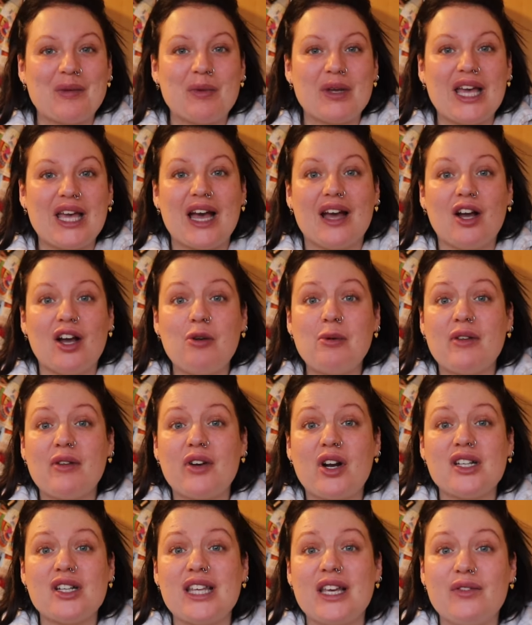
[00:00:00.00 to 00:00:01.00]
Yeah, hope you have a
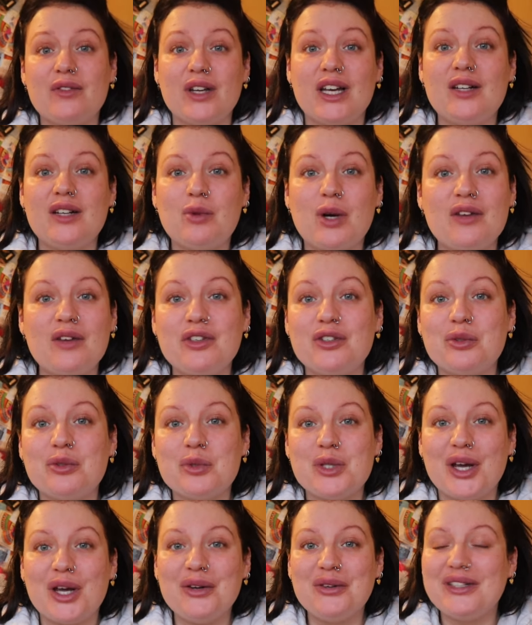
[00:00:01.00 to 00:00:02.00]
nice evening, whatever you're up
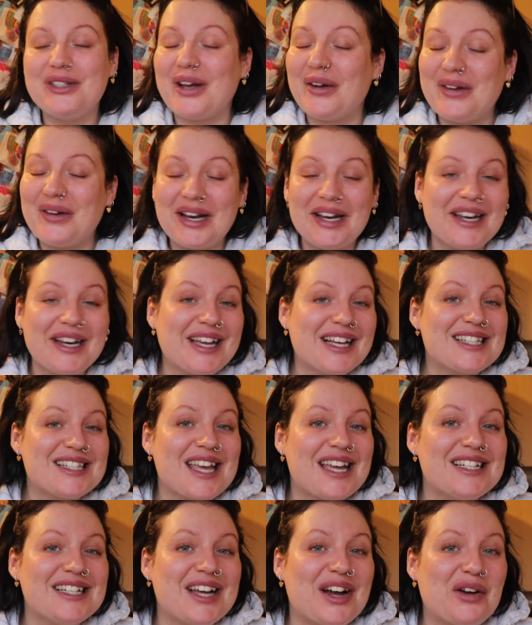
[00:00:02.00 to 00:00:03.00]
to. Don't let any dickheads
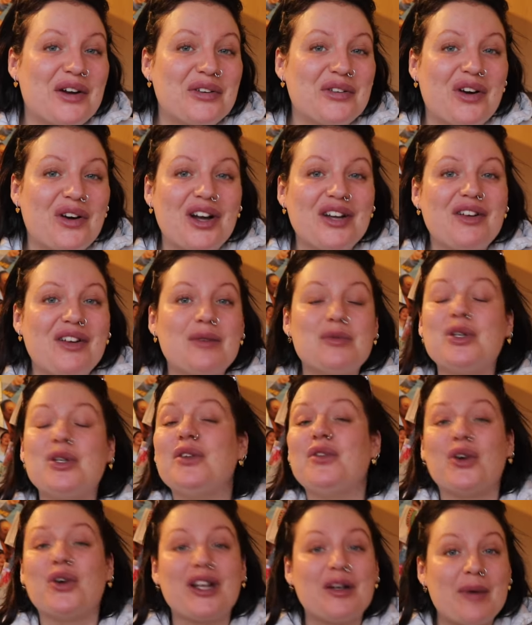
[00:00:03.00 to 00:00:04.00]
get you down, alright? You're
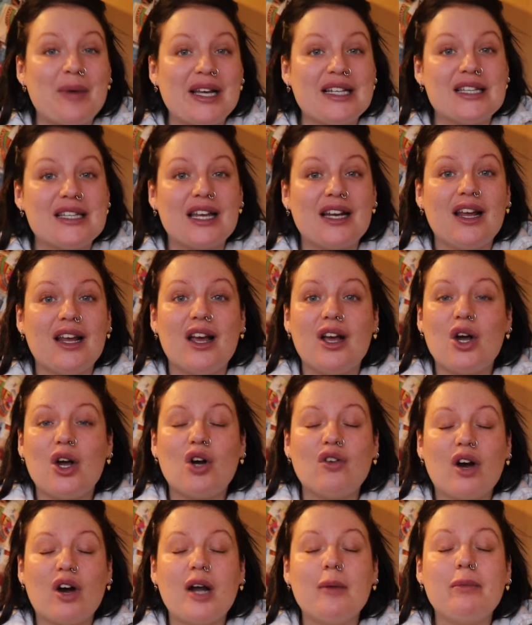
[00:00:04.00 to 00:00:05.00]
absolutely fucking amazing.
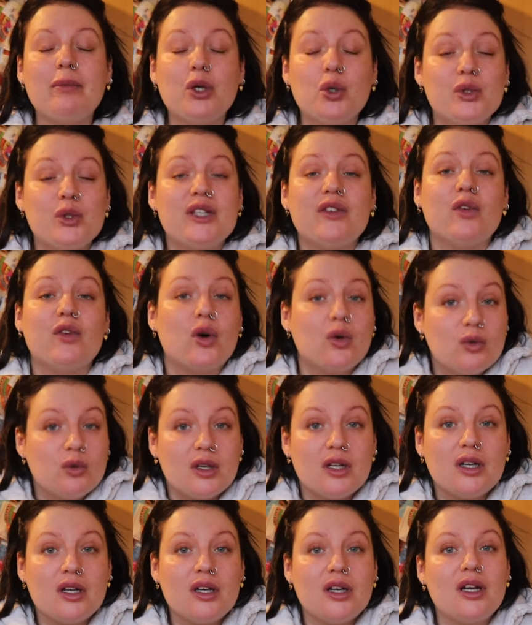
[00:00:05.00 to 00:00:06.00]
Alright, beautiful.
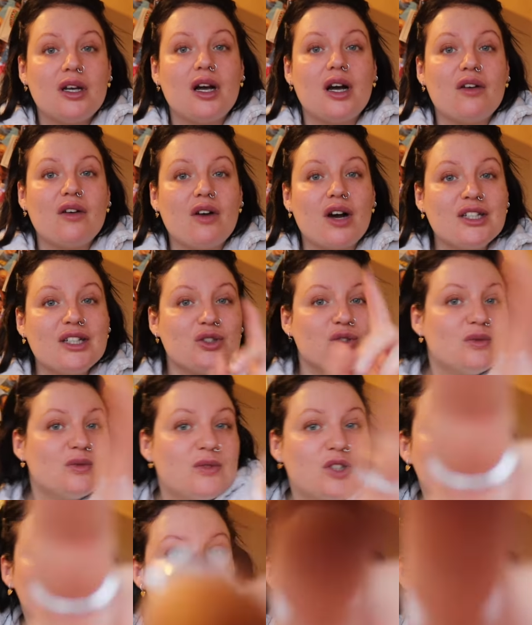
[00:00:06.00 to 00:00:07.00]
Alright, just
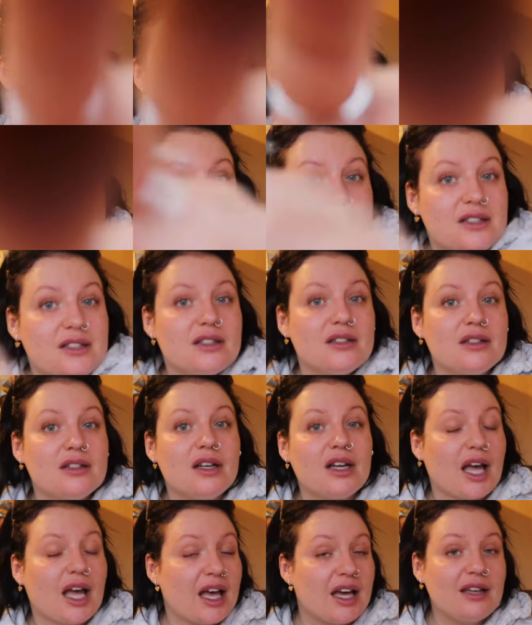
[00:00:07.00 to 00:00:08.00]
know it.
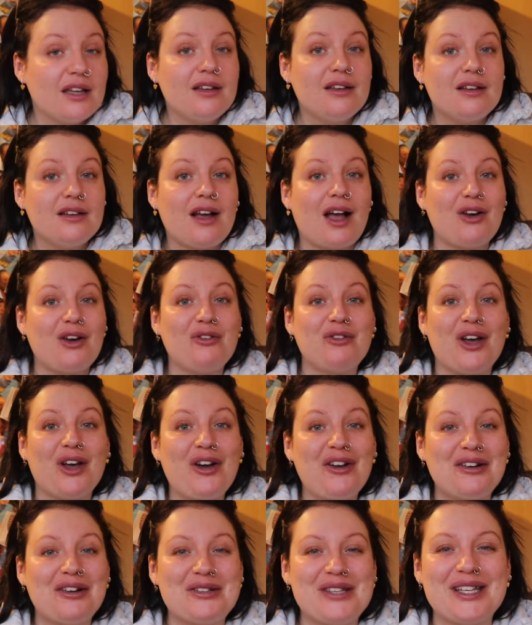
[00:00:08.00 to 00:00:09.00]
Okay. I love you.
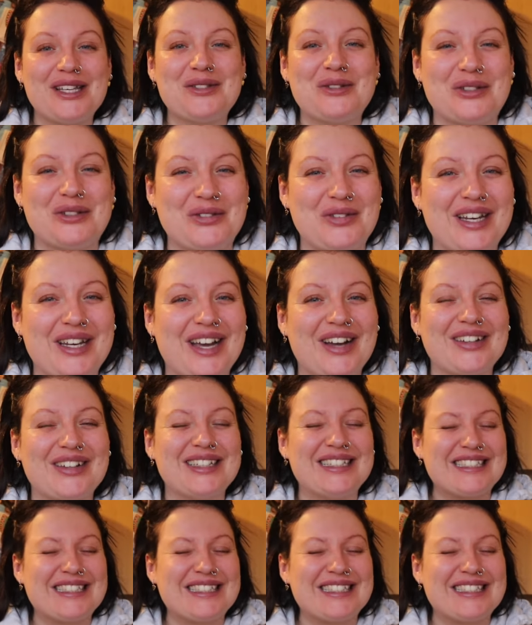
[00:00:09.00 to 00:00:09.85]
I'll see you in tomorrow's video.